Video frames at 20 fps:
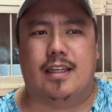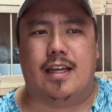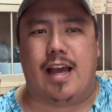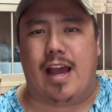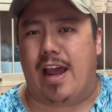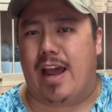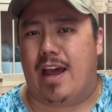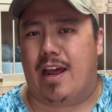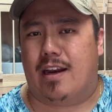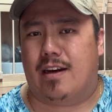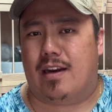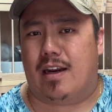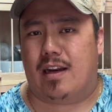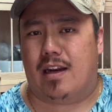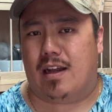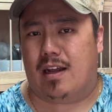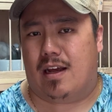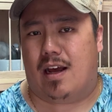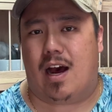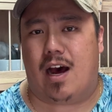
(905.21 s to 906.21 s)
And
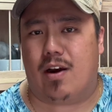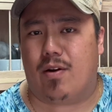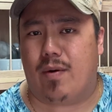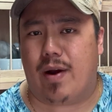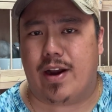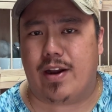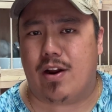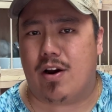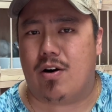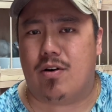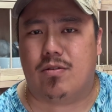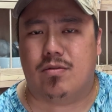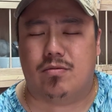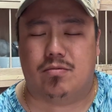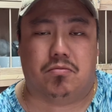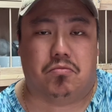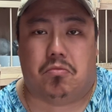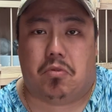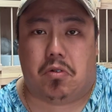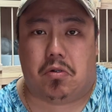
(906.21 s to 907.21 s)
how do I know?
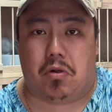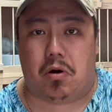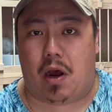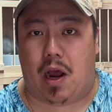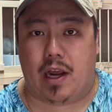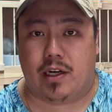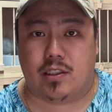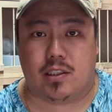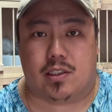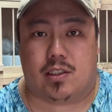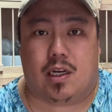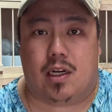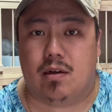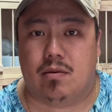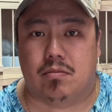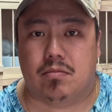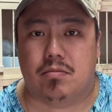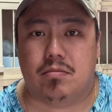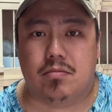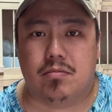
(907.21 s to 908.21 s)
I just send
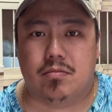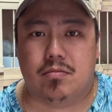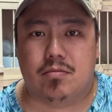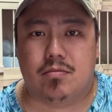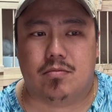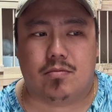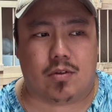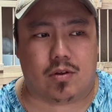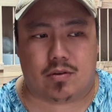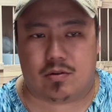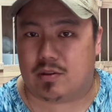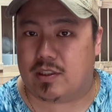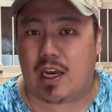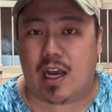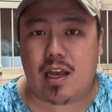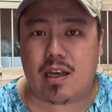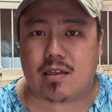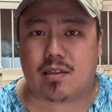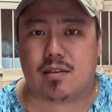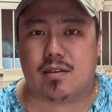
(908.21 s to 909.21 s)
them.
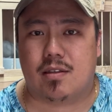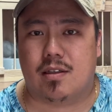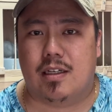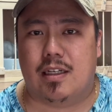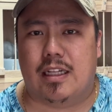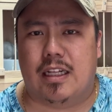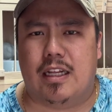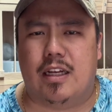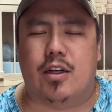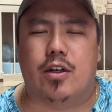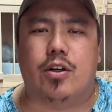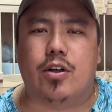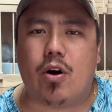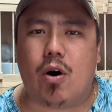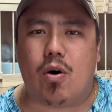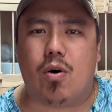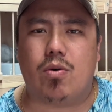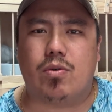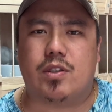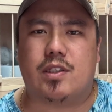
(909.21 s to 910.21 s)
Test.
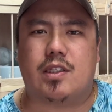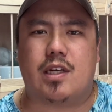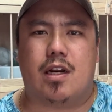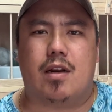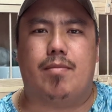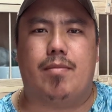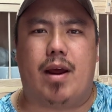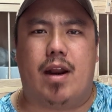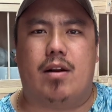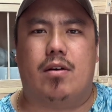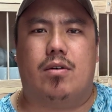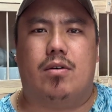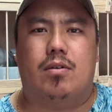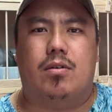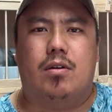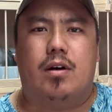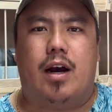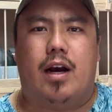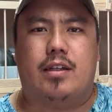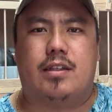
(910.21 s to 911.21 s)
No
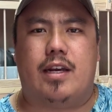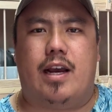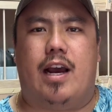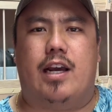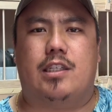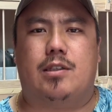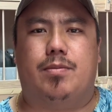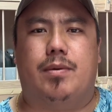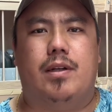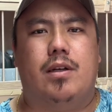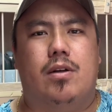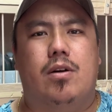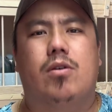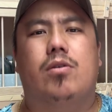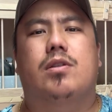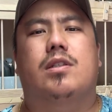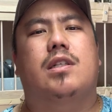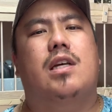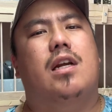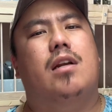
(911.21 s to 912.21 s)
sentimental attachment, no
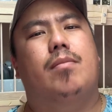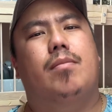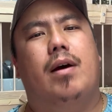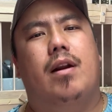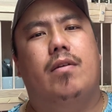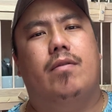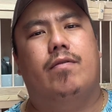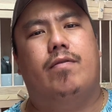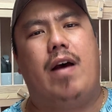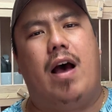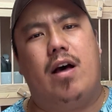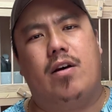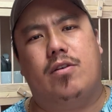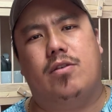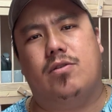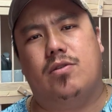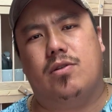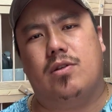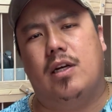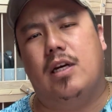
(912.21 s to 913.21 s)
sentimental
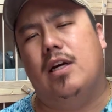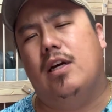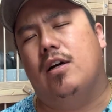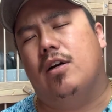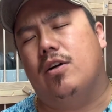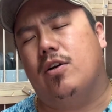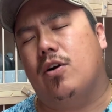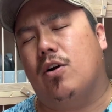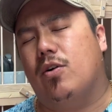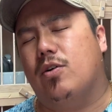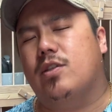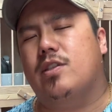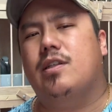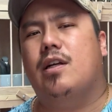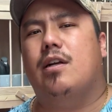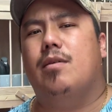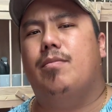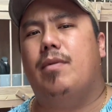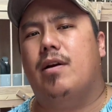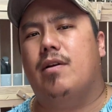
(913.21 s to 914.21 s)
values, no
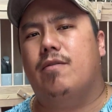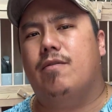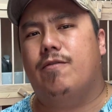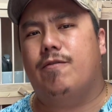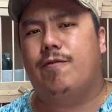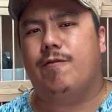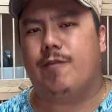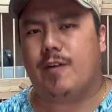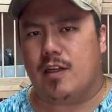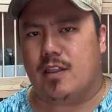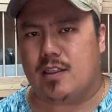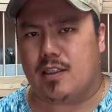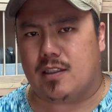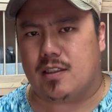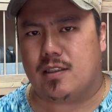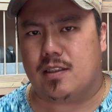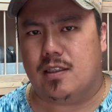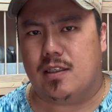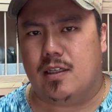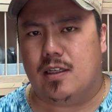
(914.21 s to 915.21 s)
sentimental feelings.